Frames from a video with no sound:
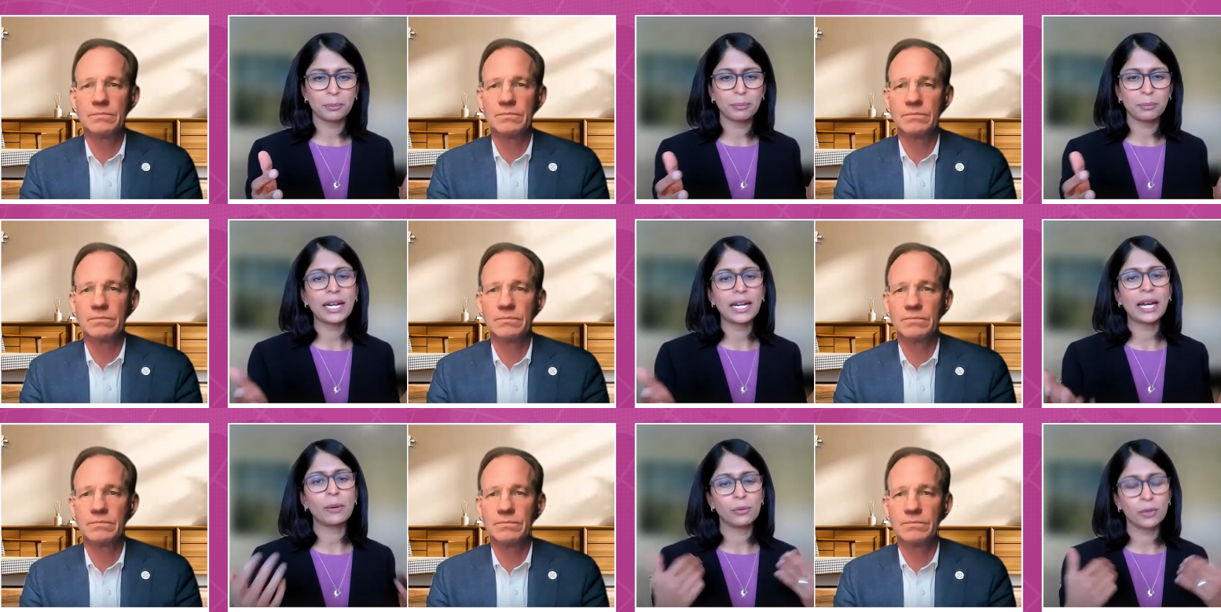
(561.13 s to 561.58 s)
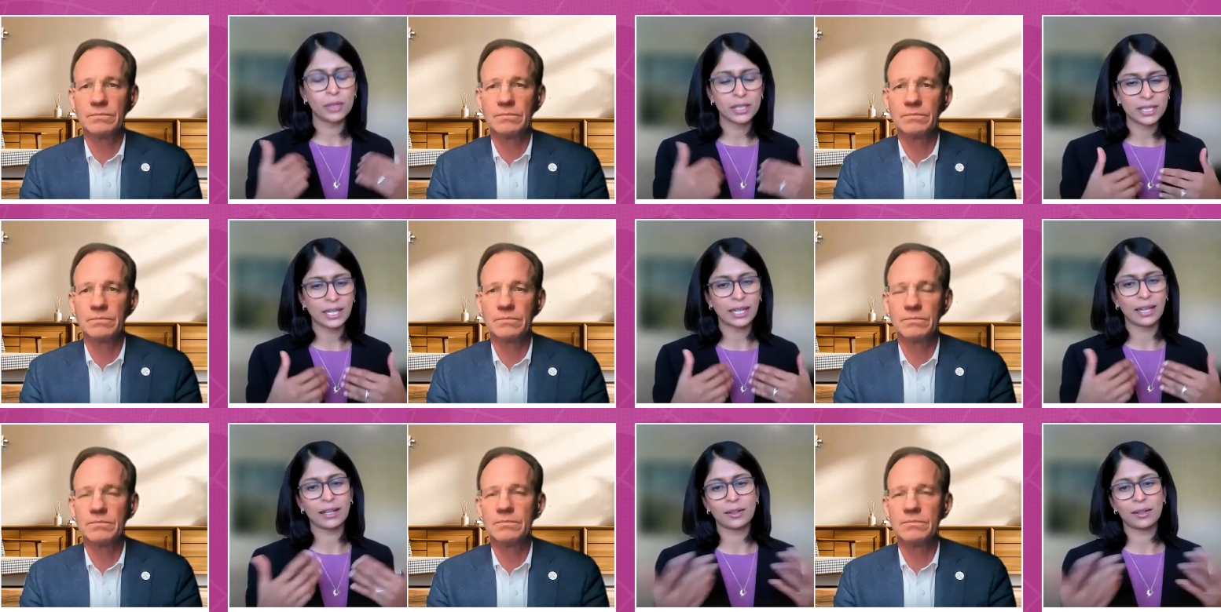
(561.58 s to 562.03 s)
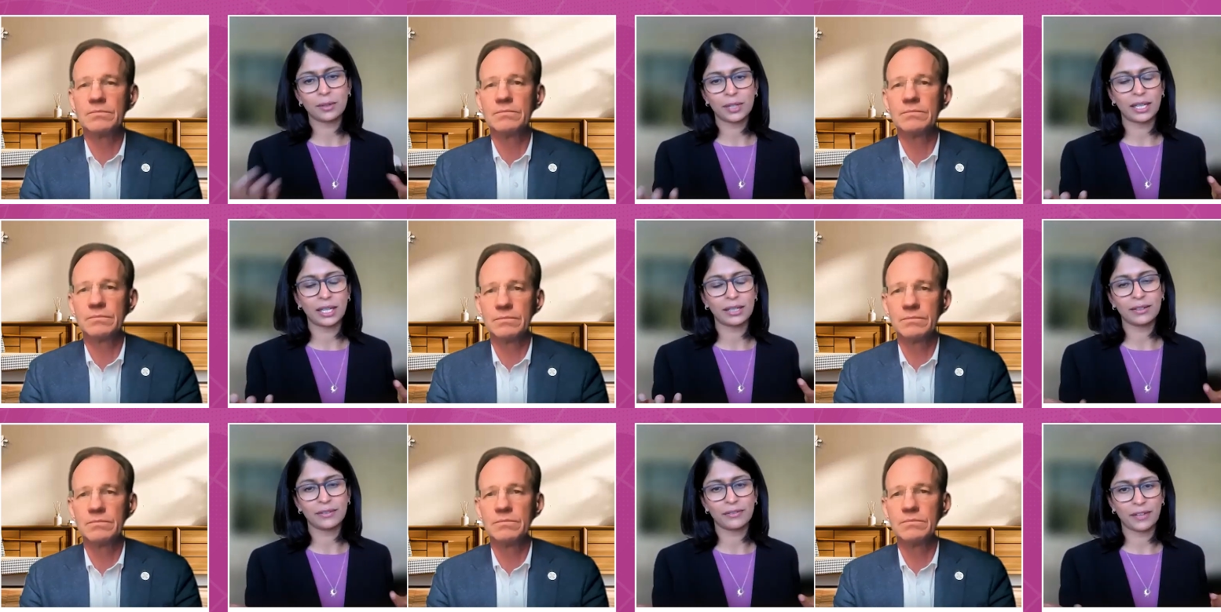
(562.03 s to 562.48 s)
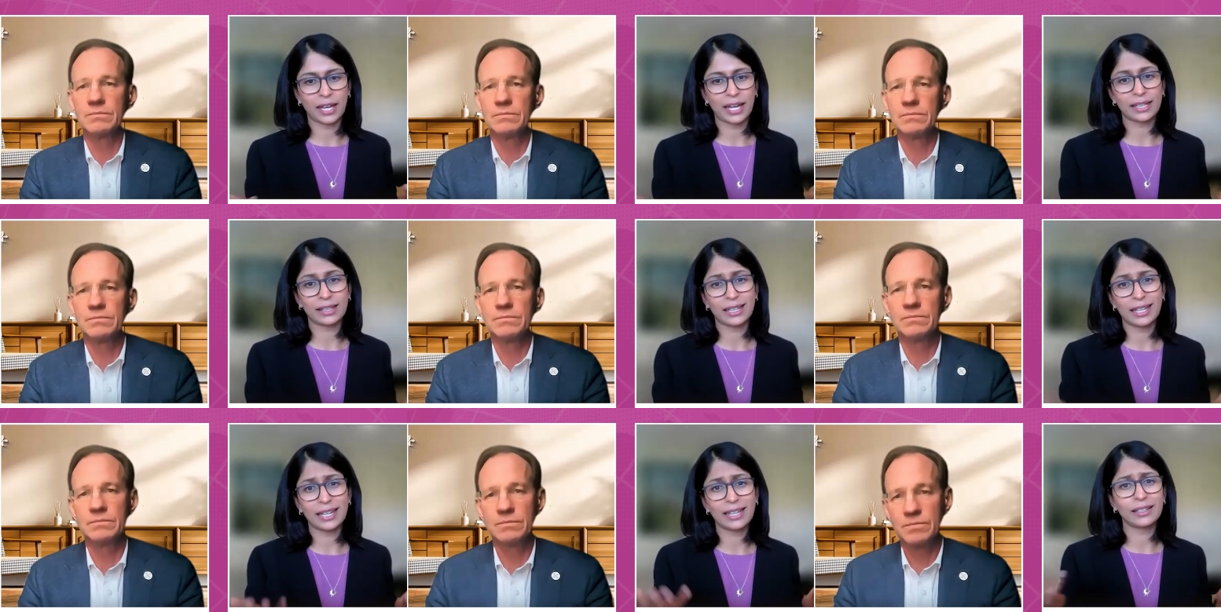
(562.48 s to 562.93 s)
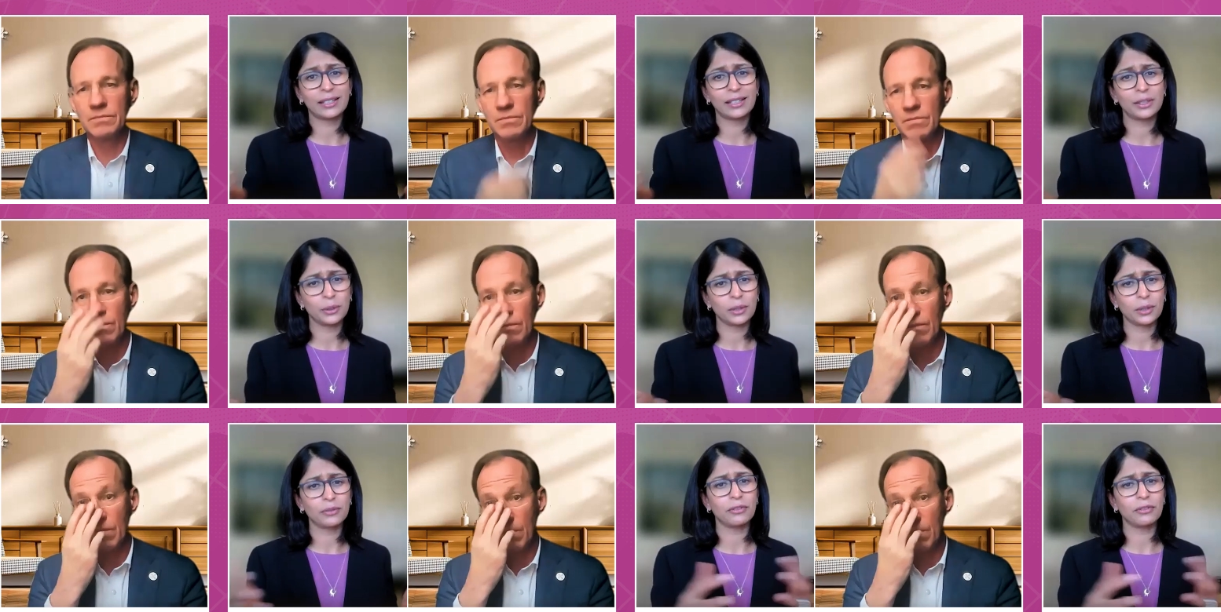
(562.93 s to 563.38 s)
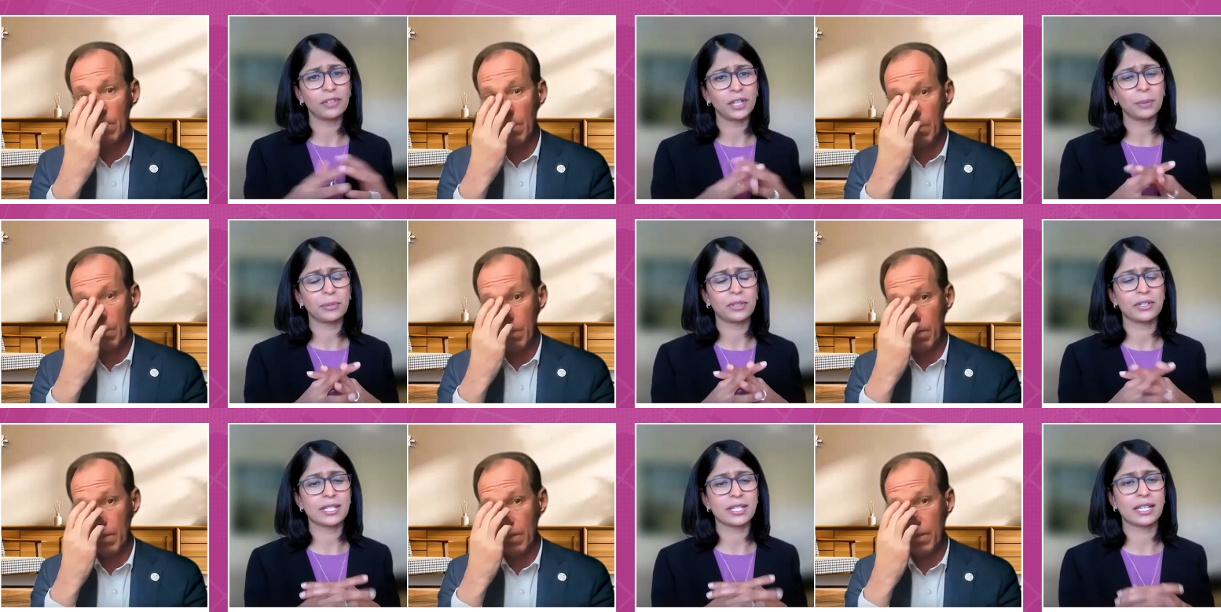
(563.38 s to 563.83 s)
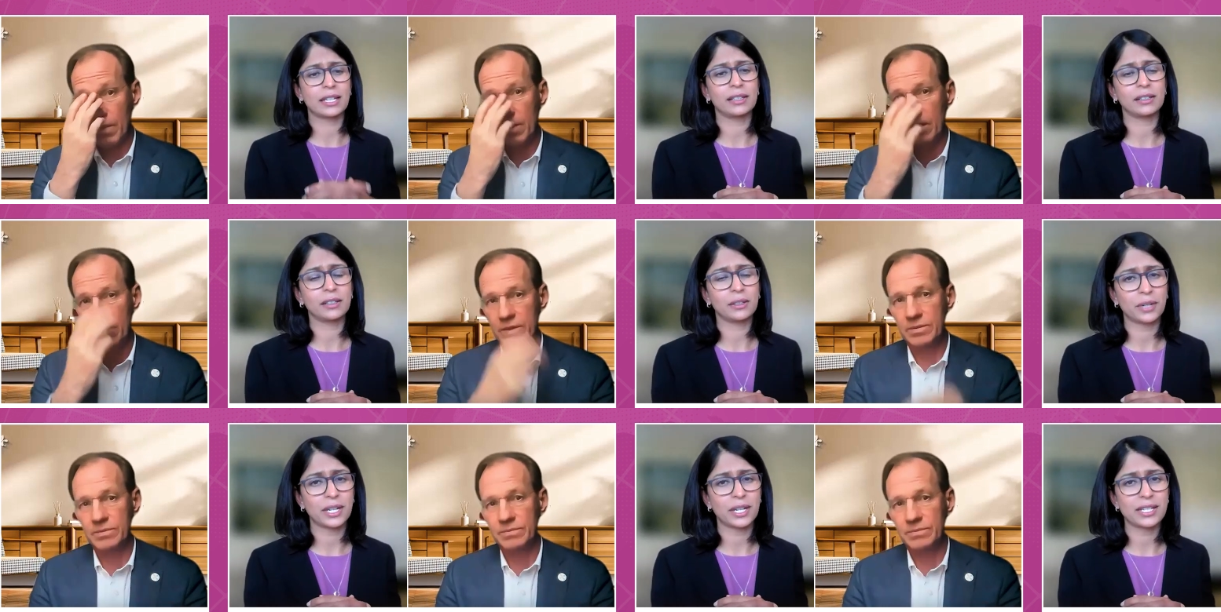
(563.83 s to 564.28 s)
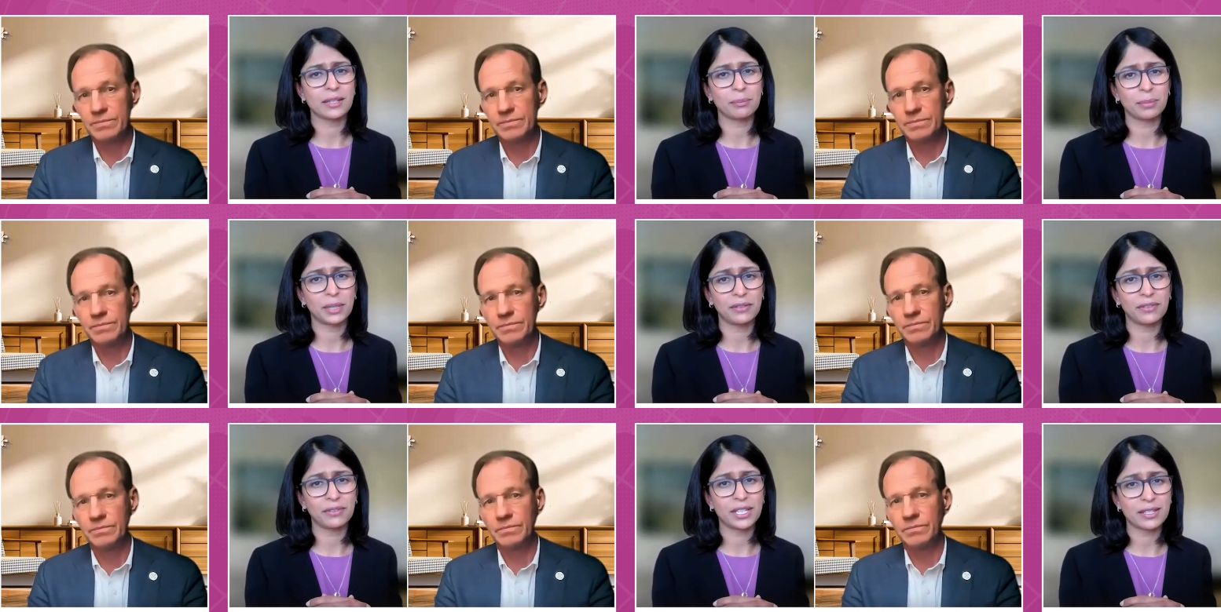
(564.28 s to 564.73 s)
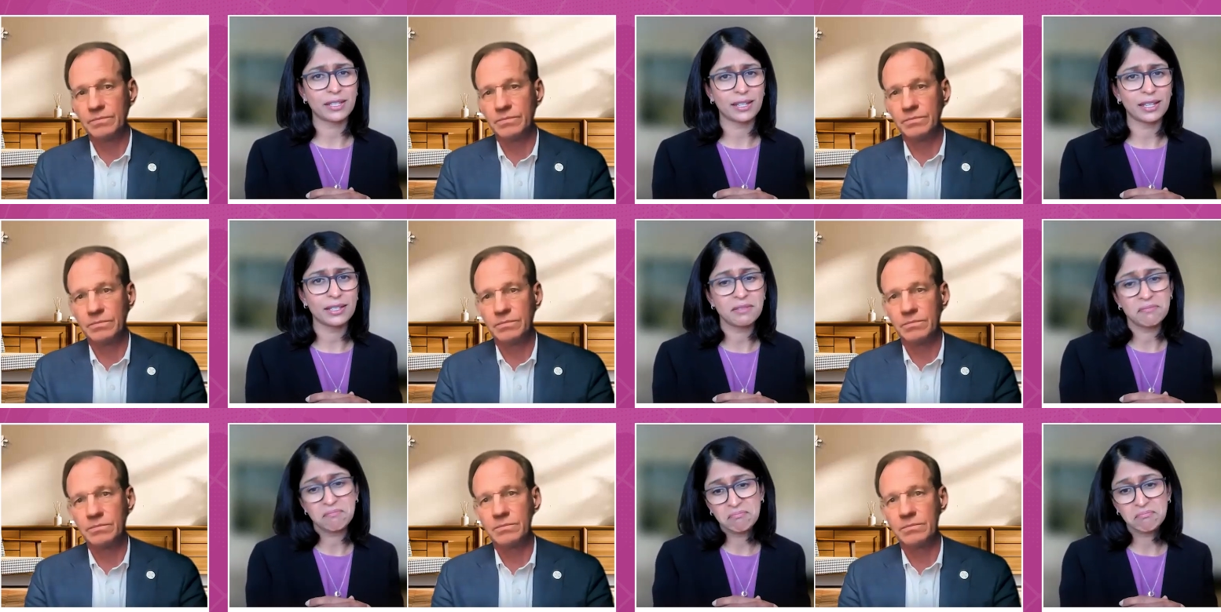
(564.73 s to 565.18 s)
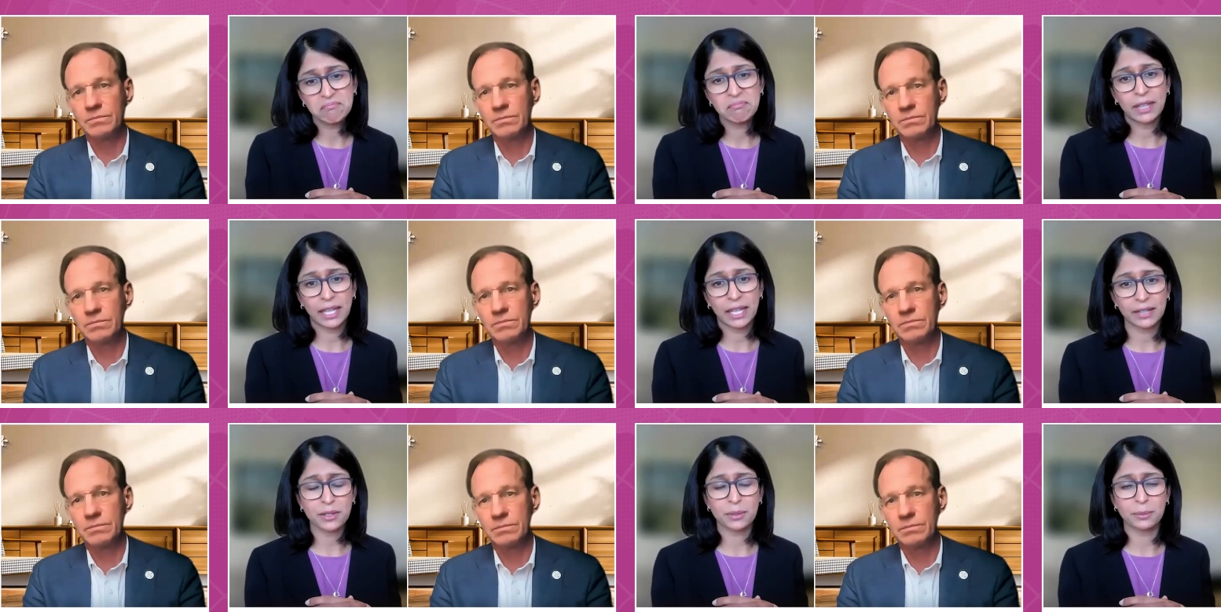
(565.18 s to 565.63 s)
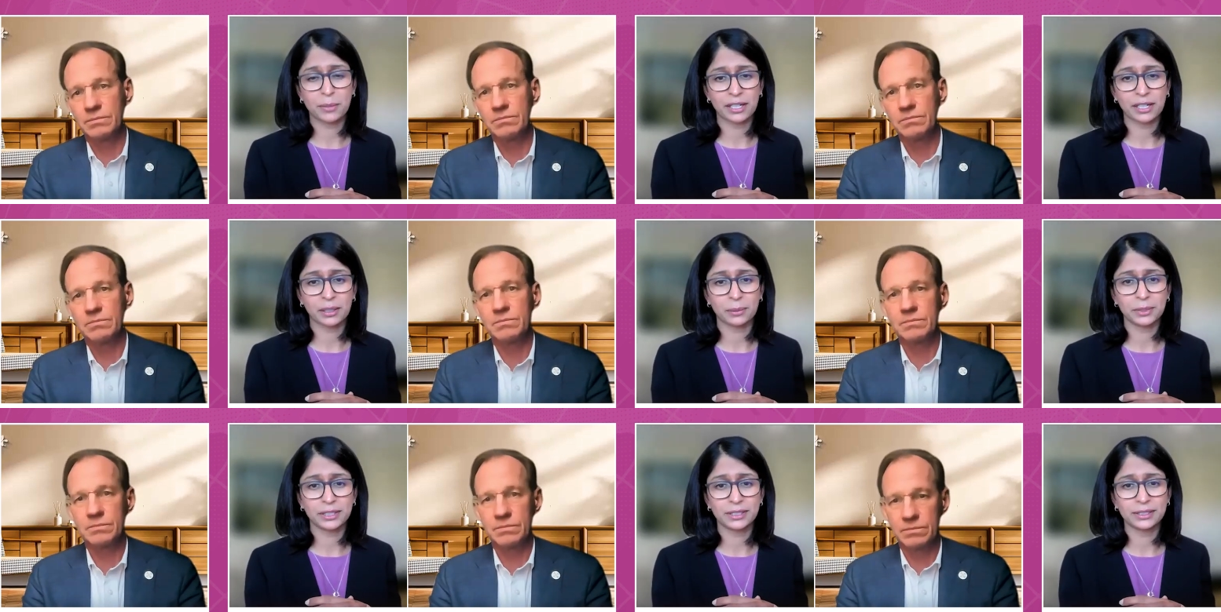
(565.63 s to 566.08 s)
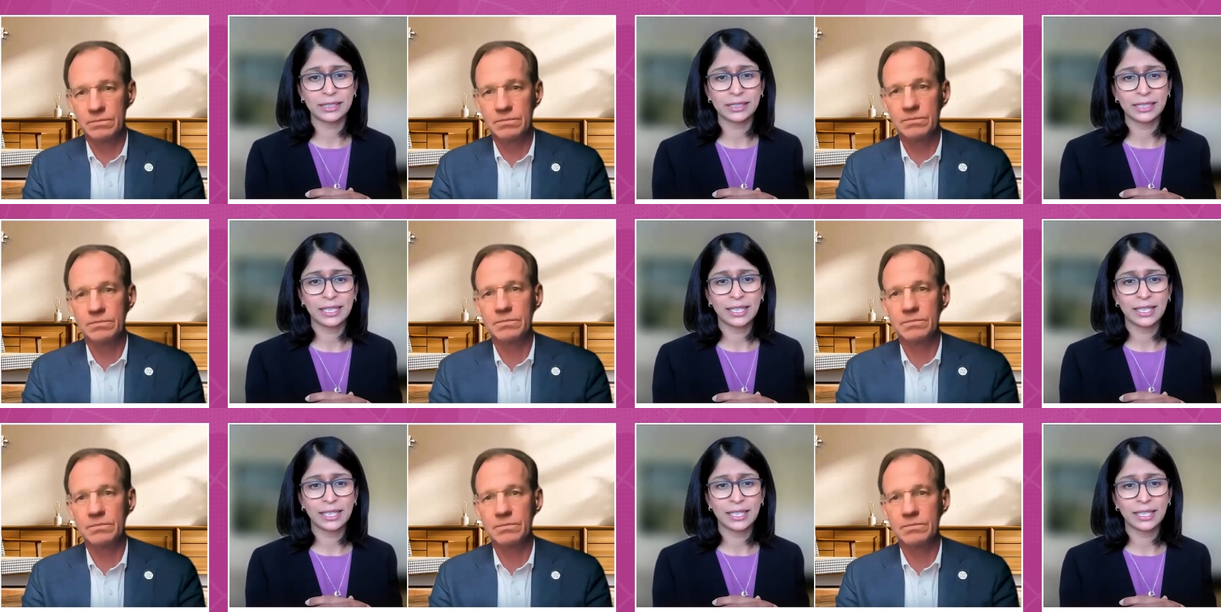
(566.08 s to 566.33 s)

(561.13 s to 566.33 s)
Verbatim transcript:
Speaker 1: but I would take away the fact that, you know, a 50% increase in PVCs, that's remarkable.